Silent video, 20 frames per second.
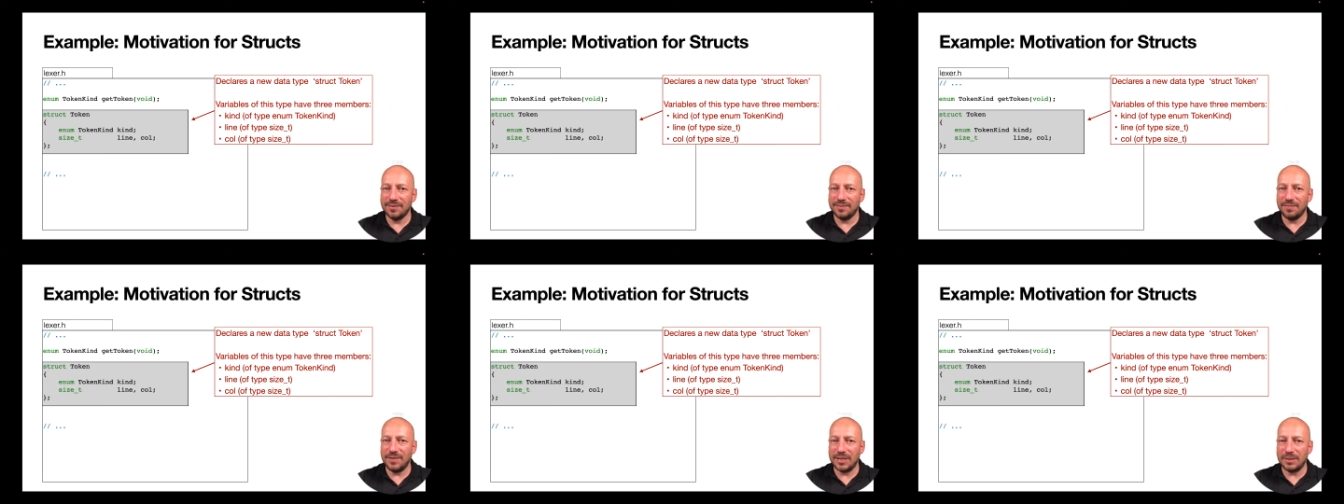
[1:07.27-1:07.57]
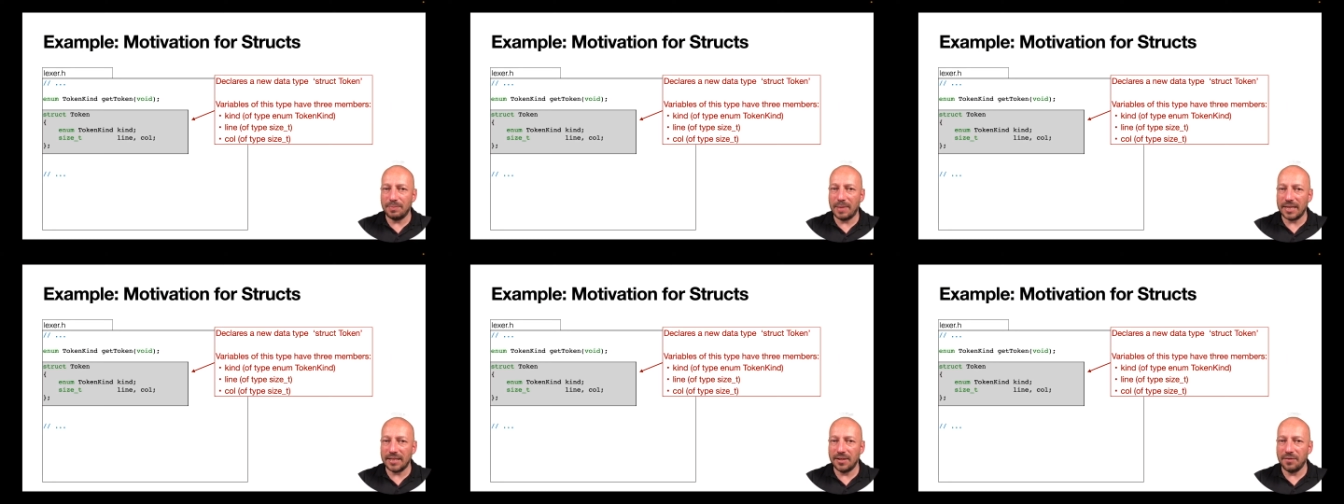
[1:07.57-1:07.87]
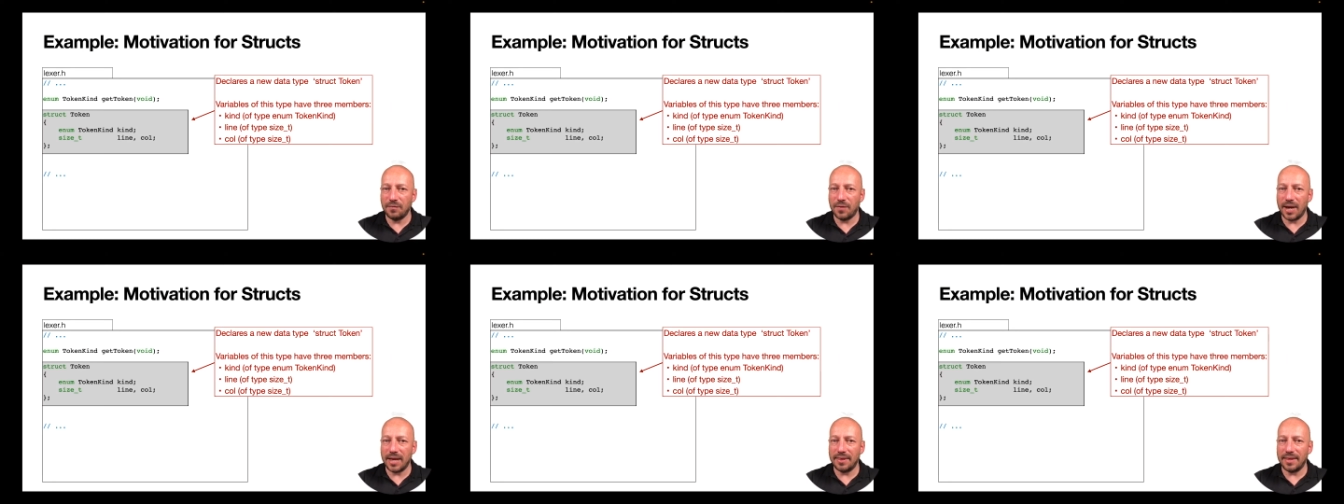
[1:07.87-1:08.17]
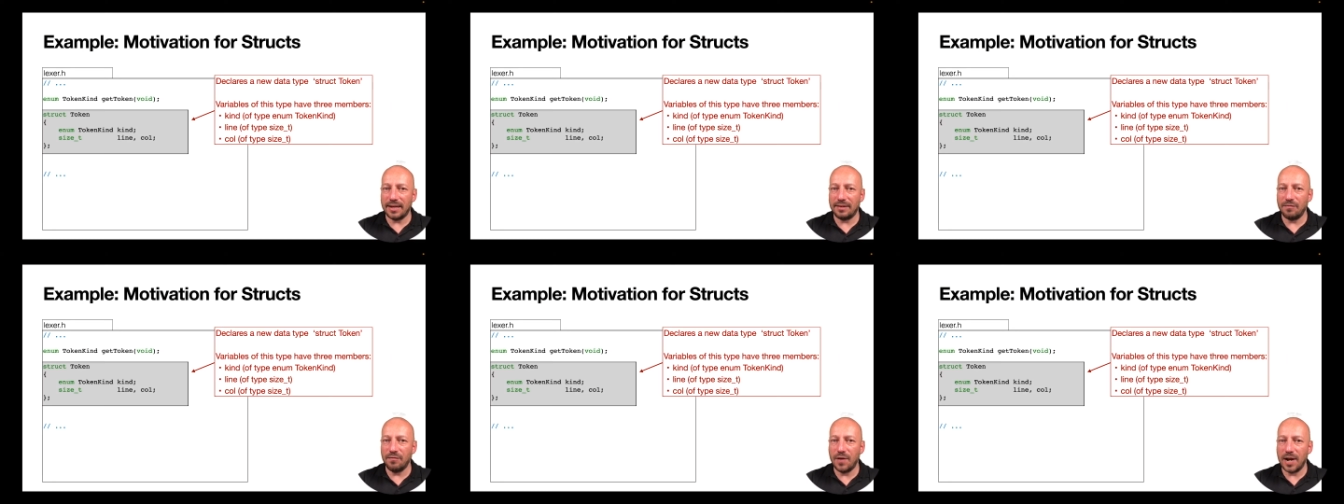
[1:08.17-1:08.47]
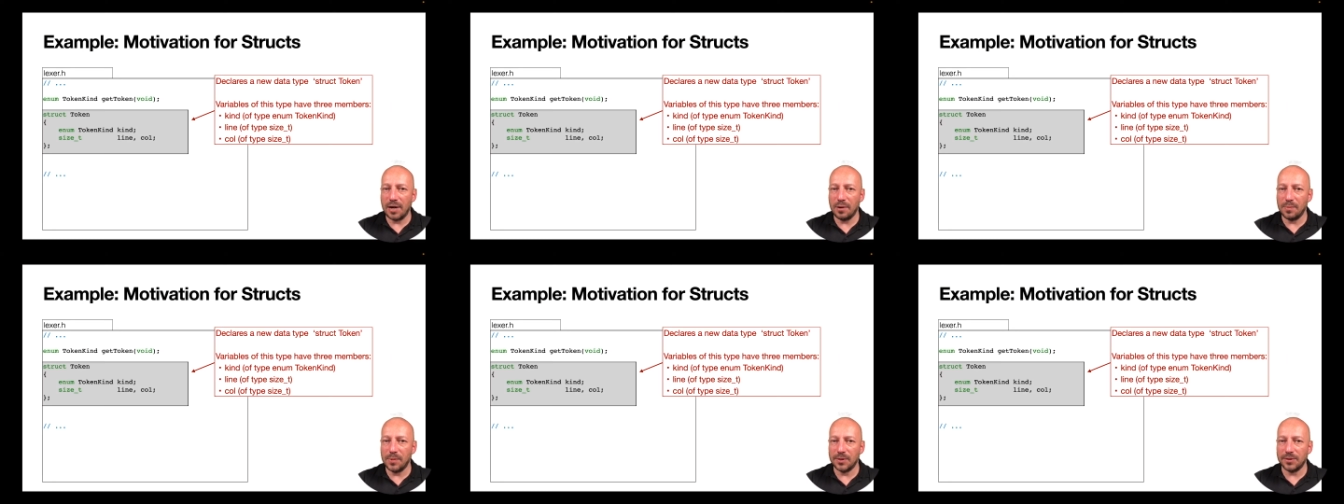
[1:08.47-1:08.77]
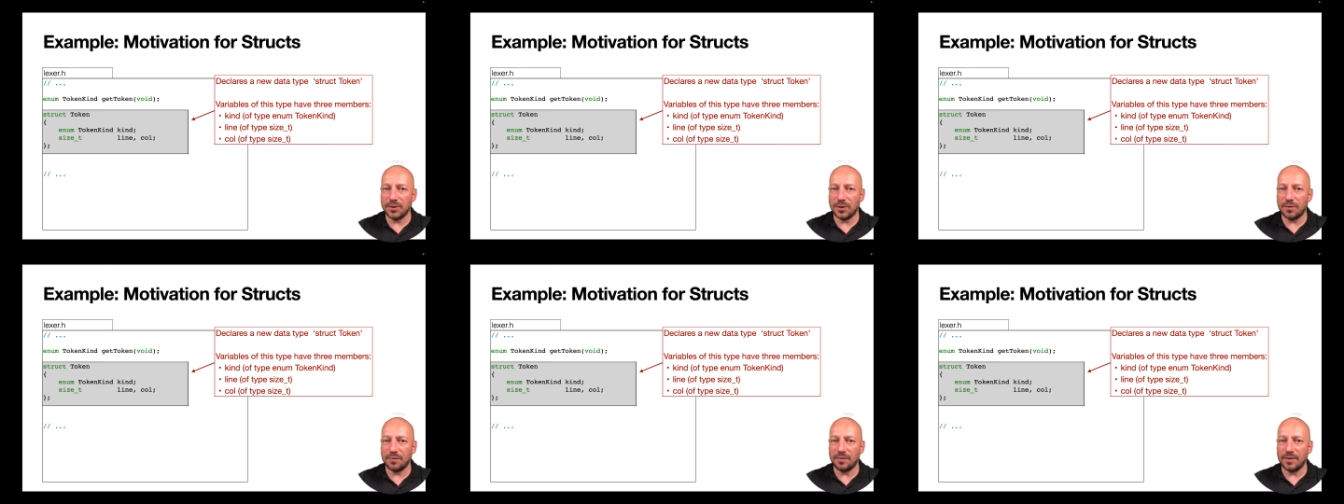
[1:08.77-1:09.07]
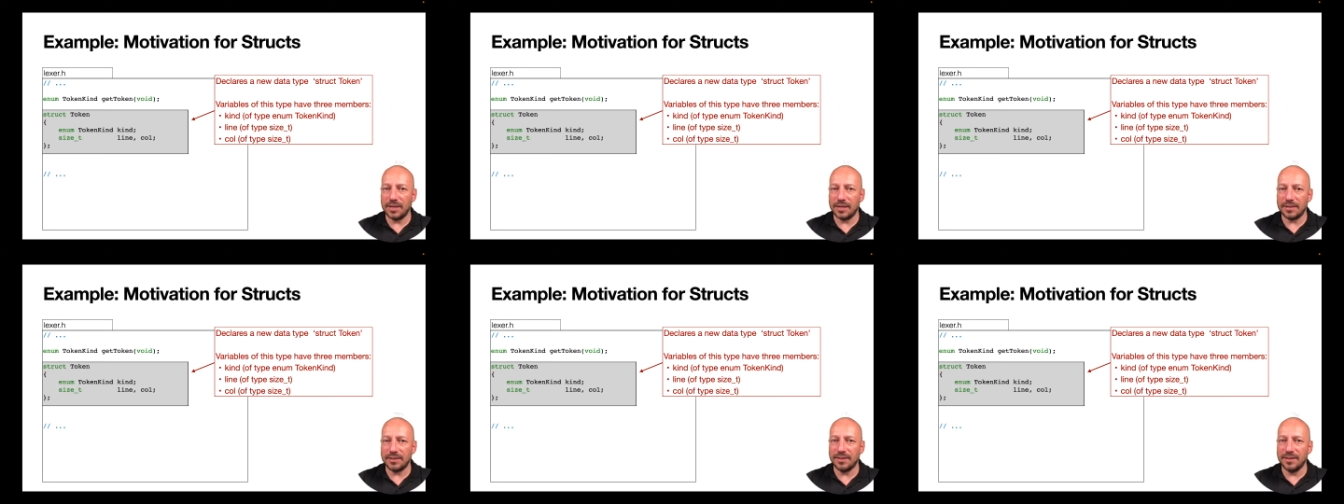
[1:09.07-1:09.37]
we specify that variables of
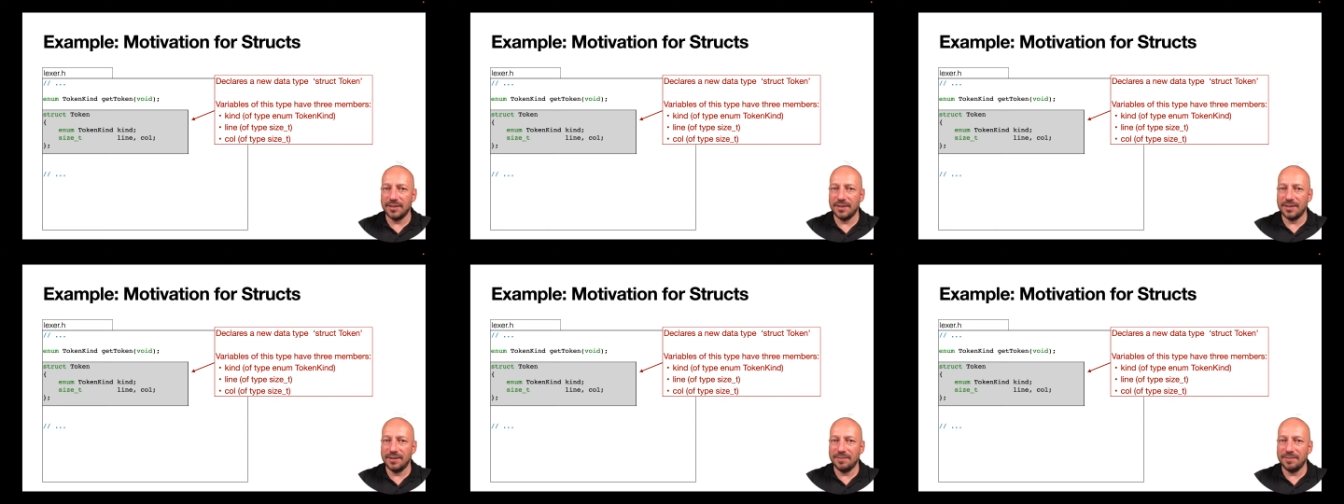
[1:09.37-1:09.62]
this